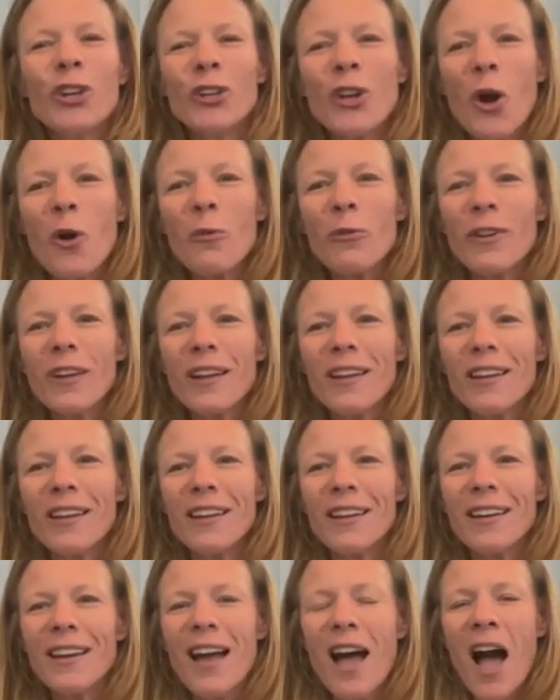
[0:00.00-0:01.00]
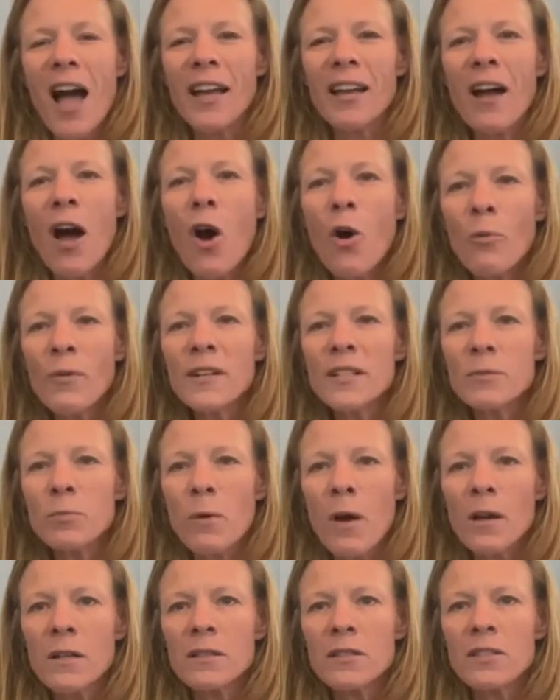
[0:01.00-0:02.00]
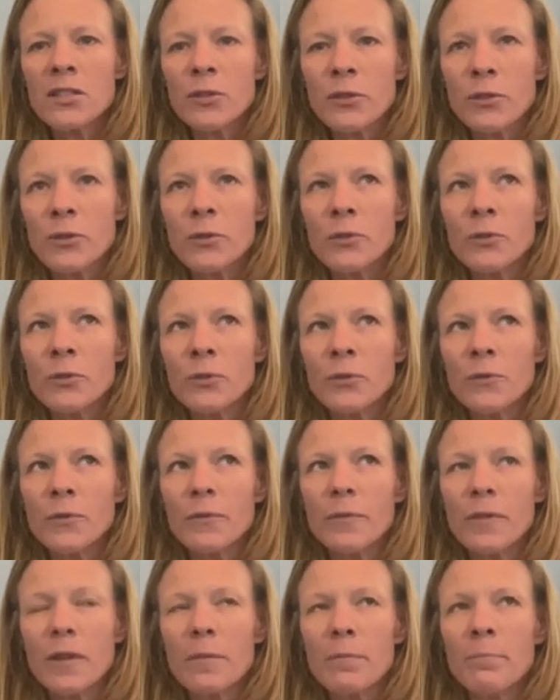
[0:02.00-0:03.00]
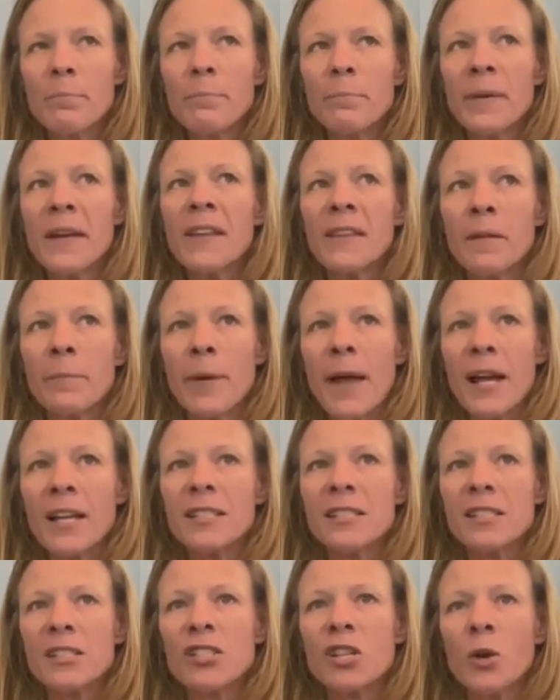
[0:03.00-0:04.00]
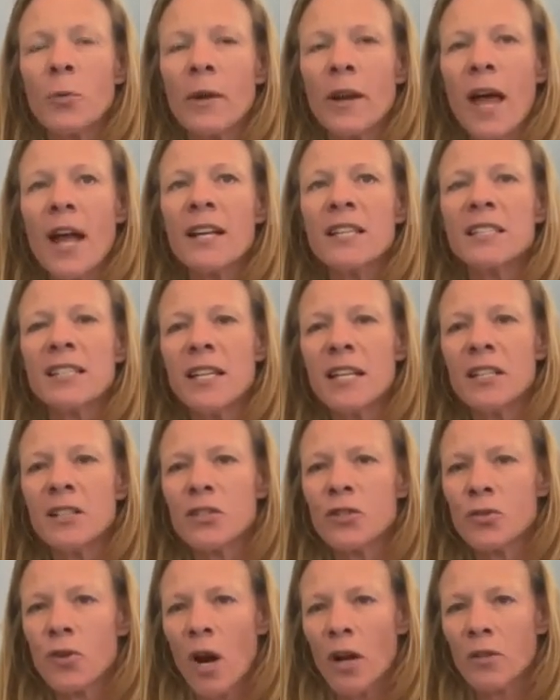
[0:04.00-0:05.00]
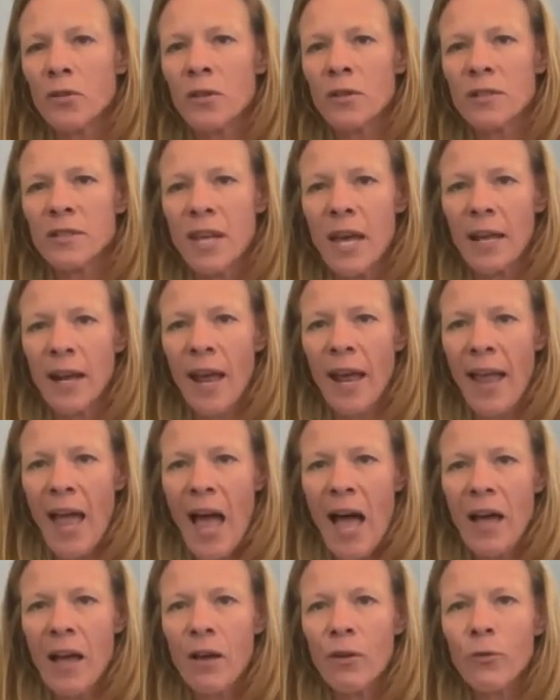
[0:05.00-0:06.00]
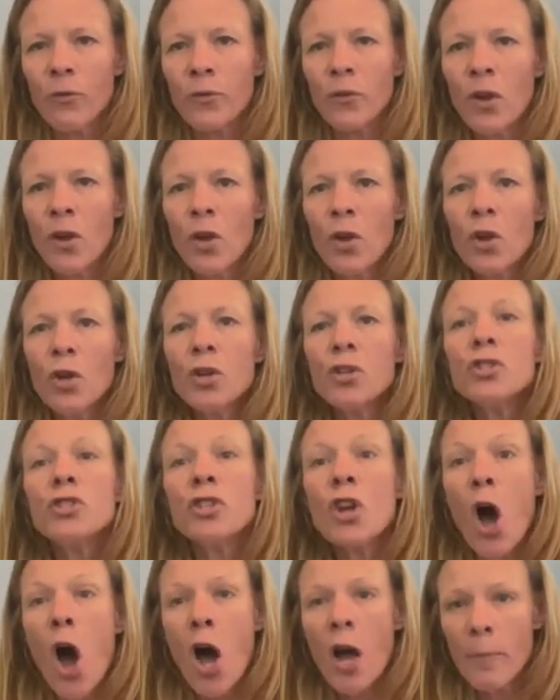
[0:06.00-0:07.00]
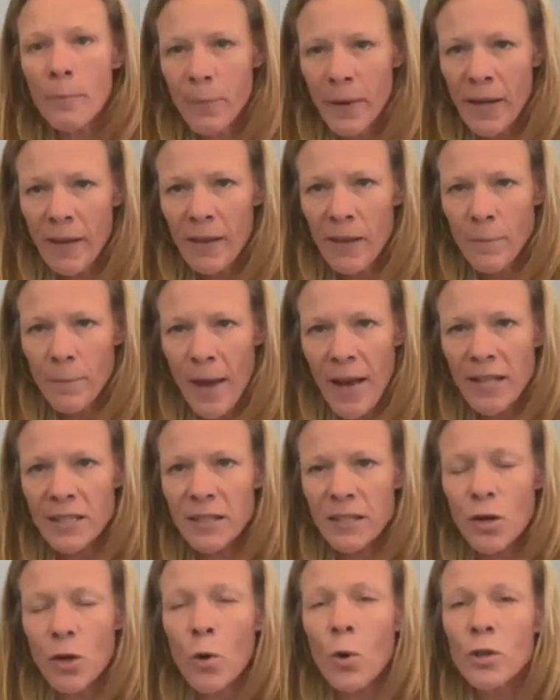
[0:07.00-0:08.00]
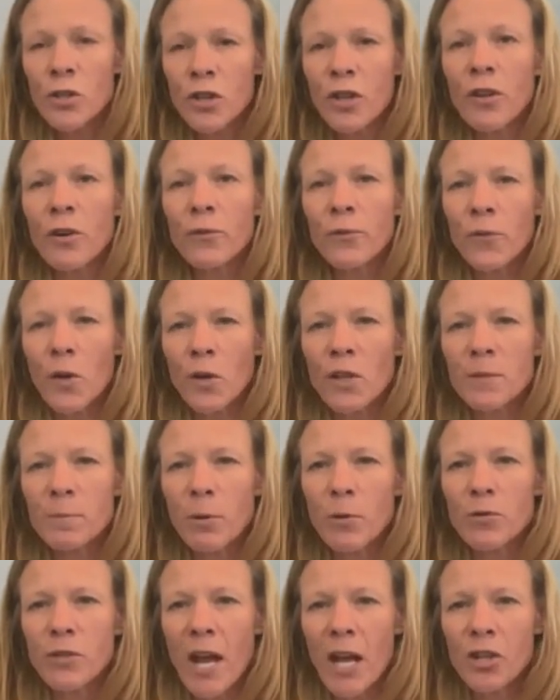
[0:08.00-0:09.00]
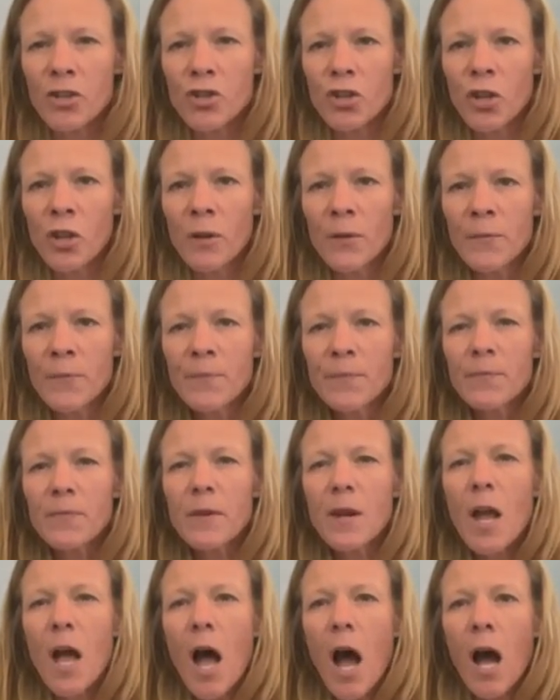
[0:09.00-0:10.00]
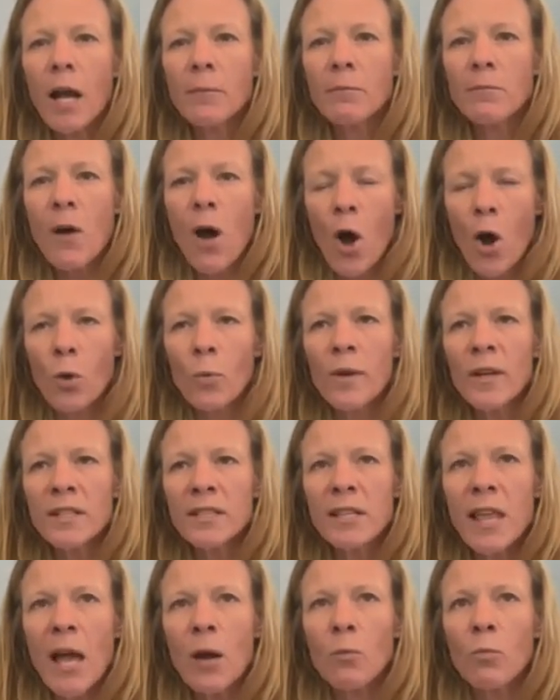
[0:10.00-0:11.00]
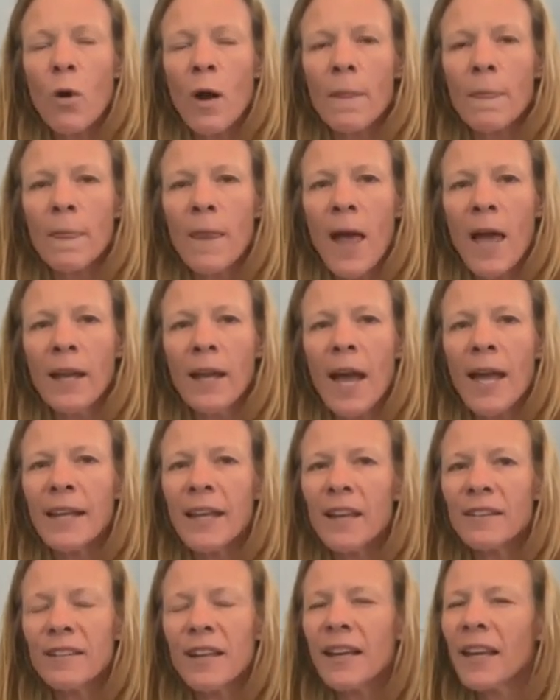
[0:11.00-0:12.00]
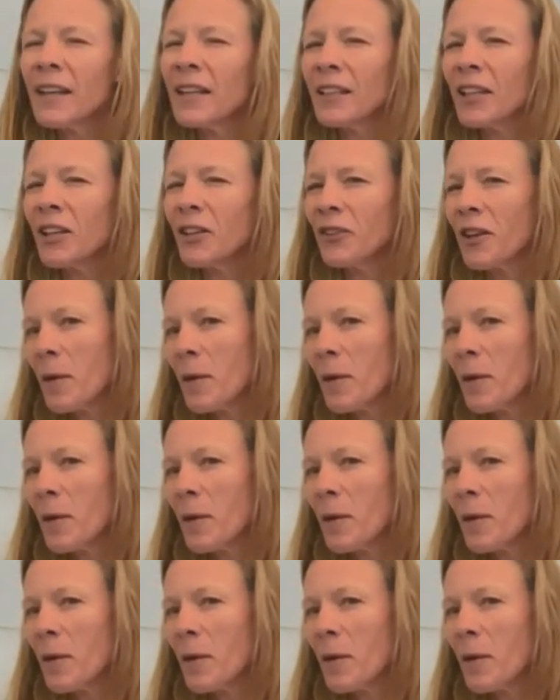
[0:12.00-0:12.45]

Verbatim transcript: you know, I always want to be the best. So when I see instructors that I have not being the best or to their fullest potential, I'm always that one that I guess I get a little